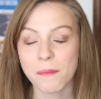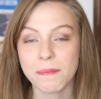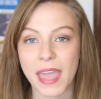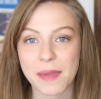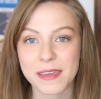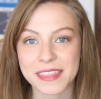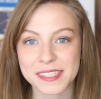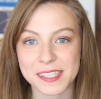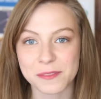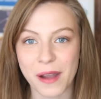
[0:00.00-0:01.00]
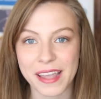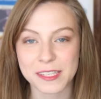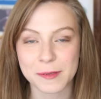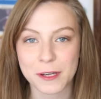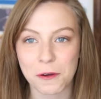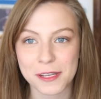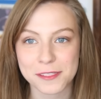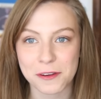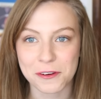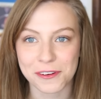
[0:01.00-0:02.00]
Maybe this is why he's been going
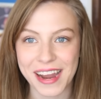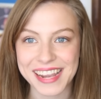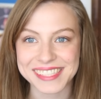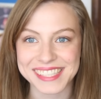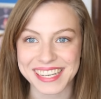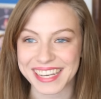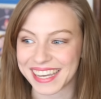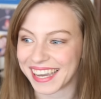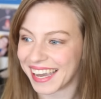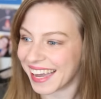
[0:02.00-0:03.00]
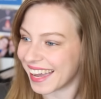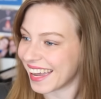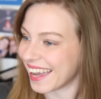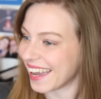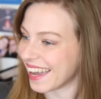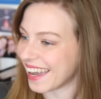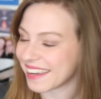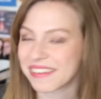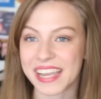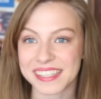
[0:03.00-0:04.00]
so crazy.
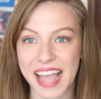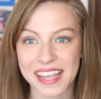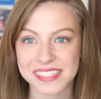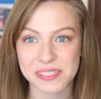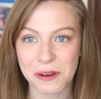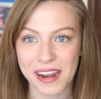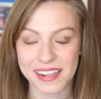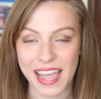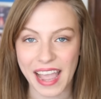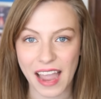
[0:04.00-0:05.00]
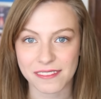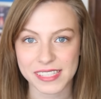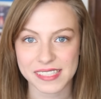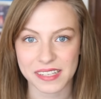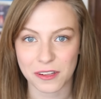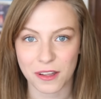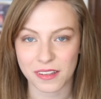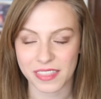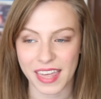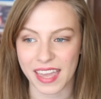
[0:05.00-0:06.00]
Because I swear, like, every
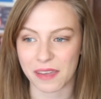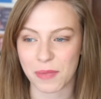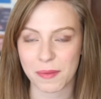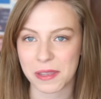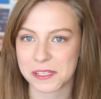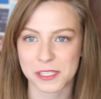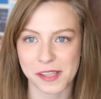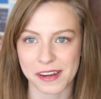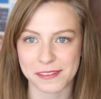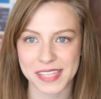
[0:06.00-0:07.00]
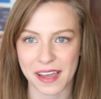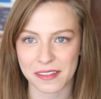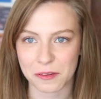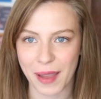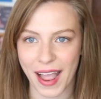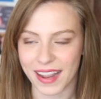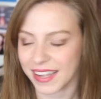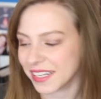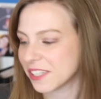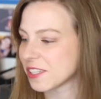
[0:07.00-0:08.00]
single thing. Maybe he just thought it was that other
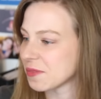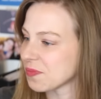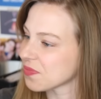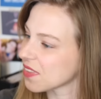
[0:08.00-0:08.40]
package.